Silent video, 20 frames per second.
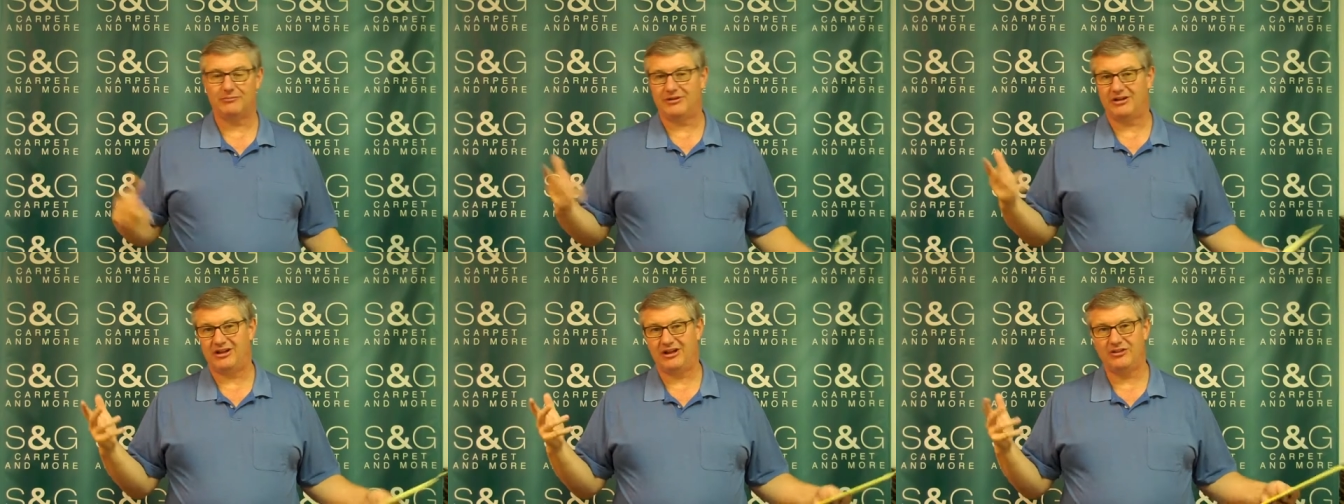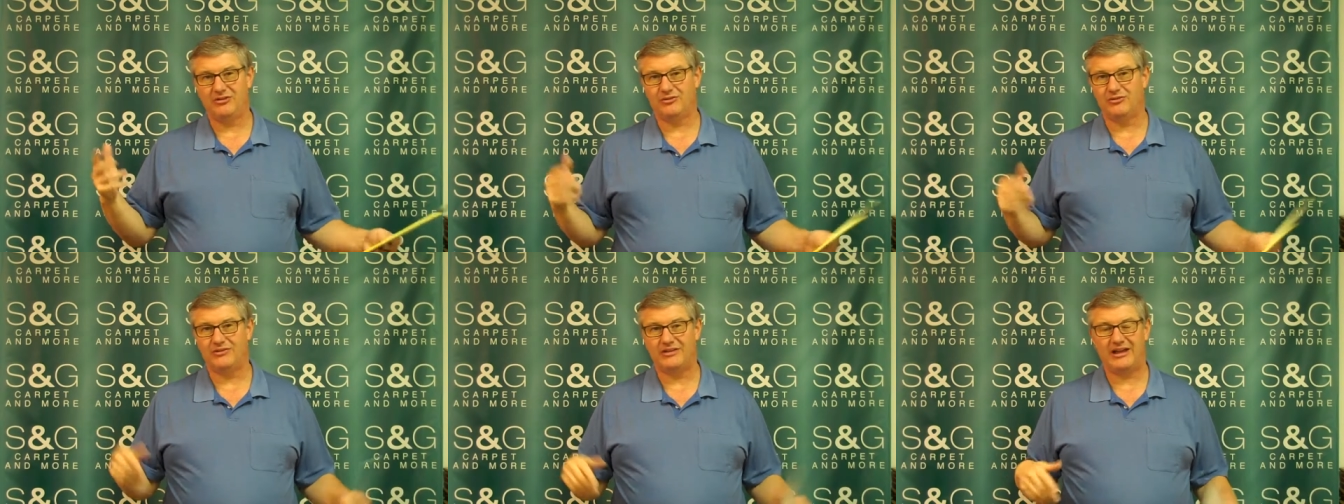But
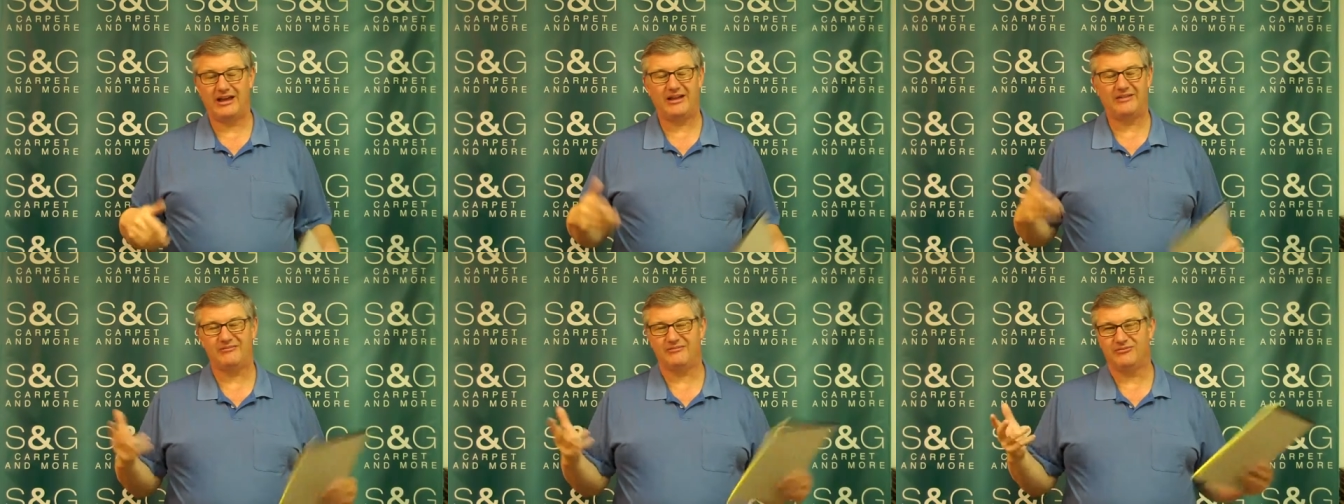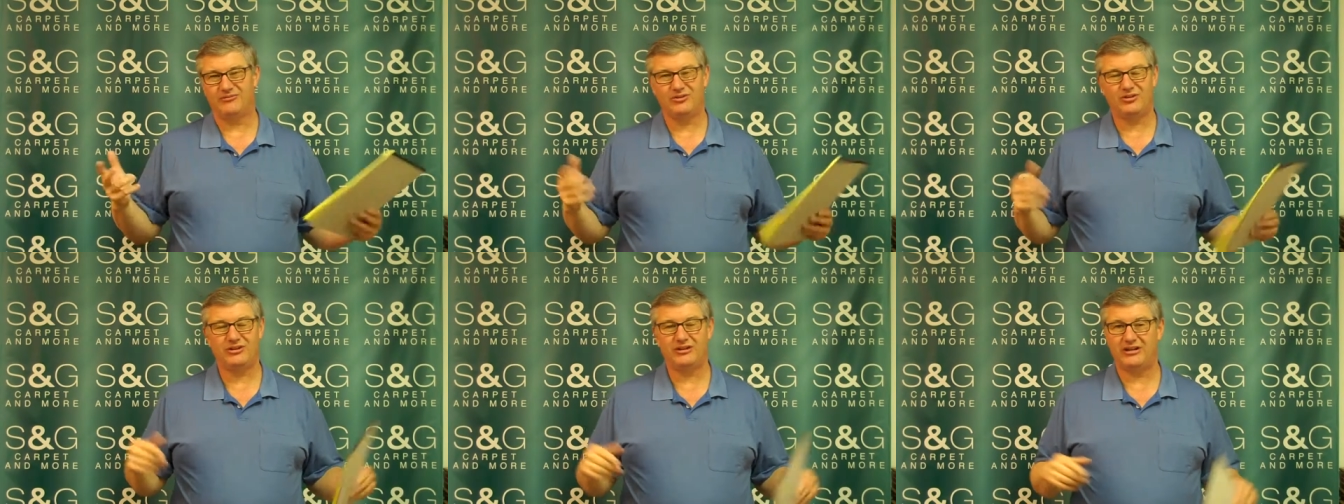other than that,
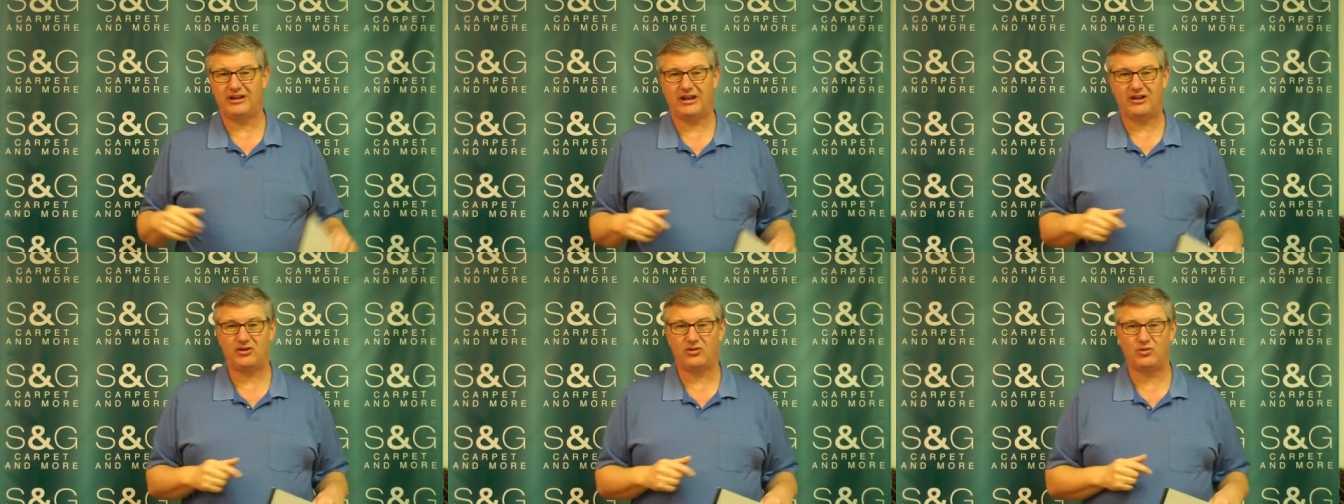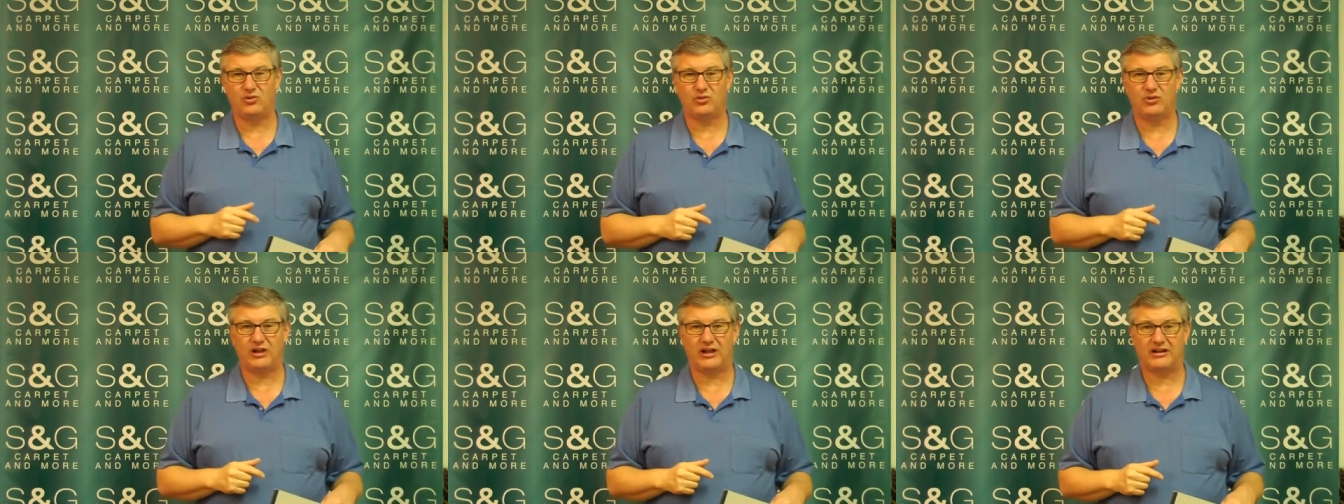really not a
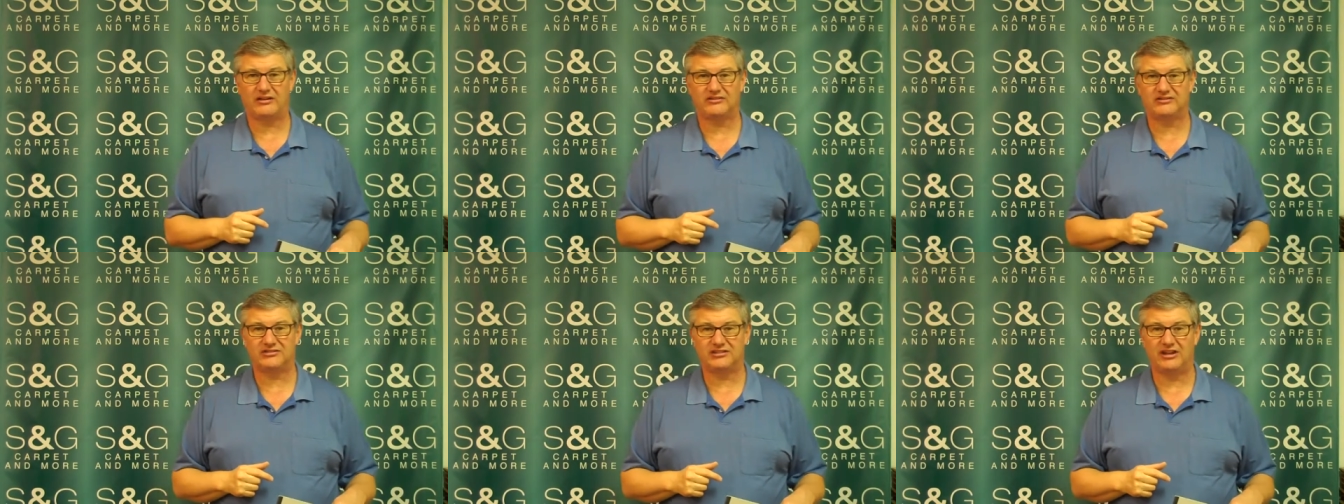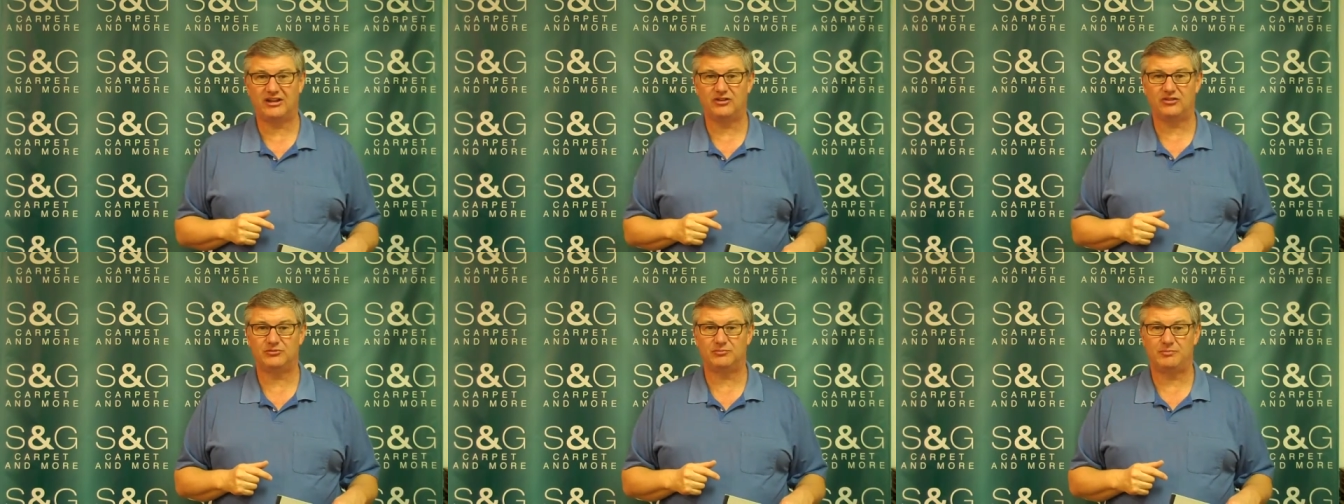whole lot of
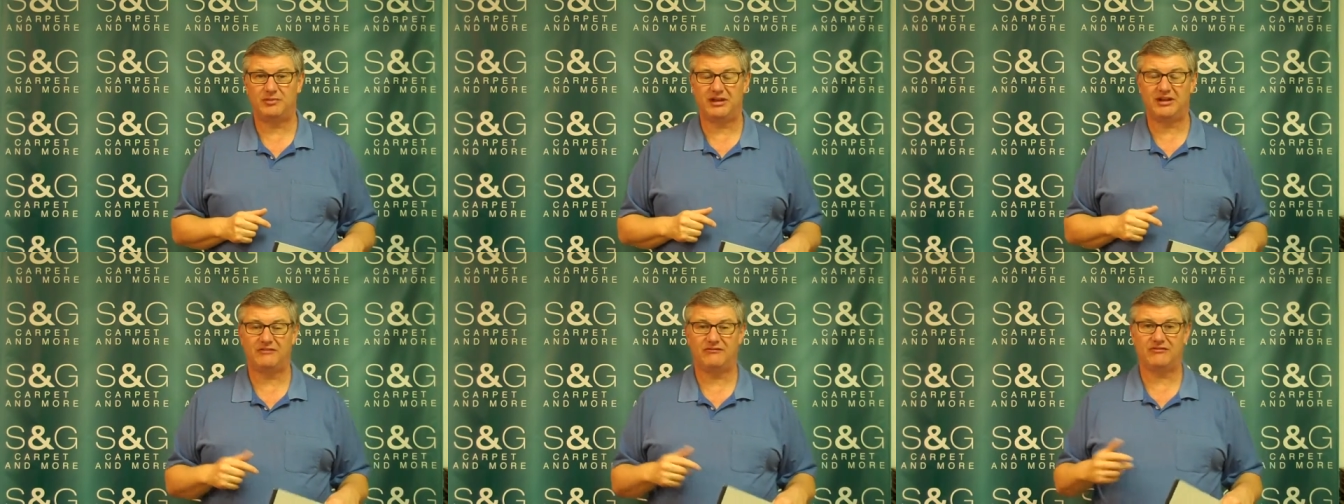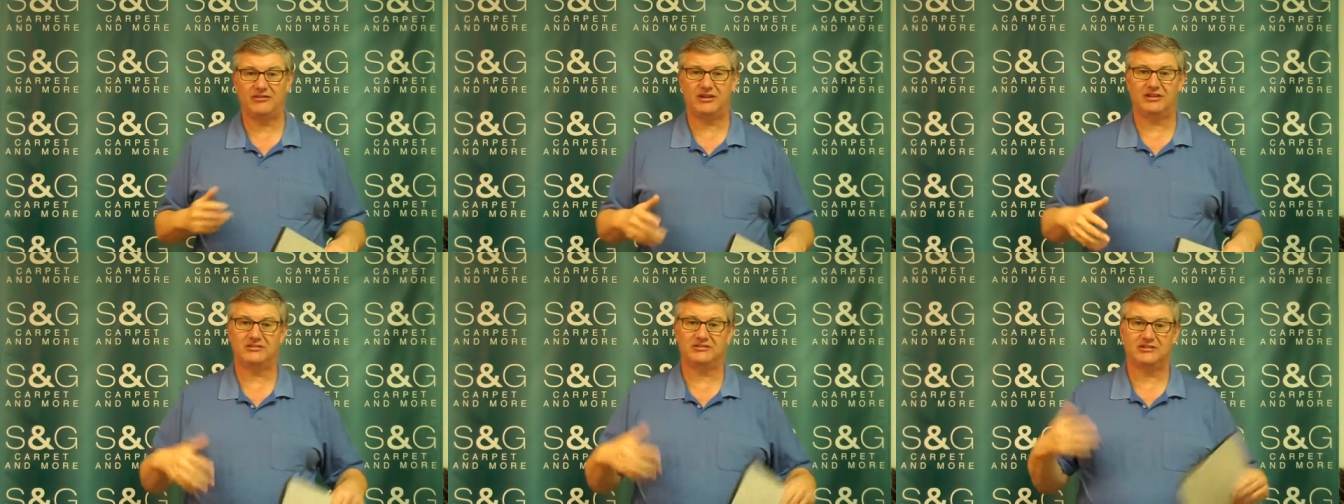sales
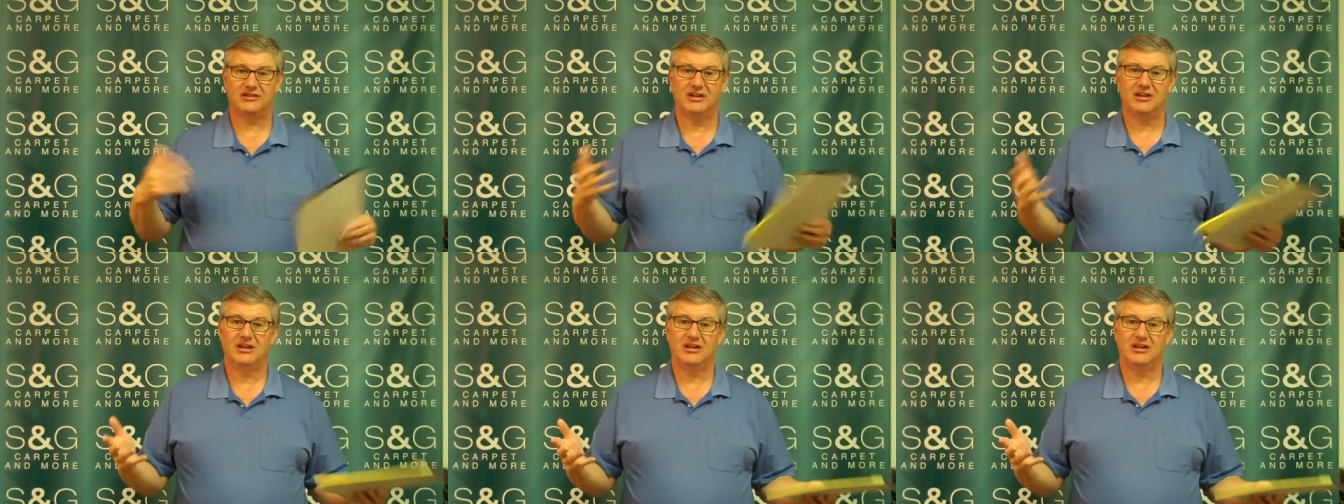benefits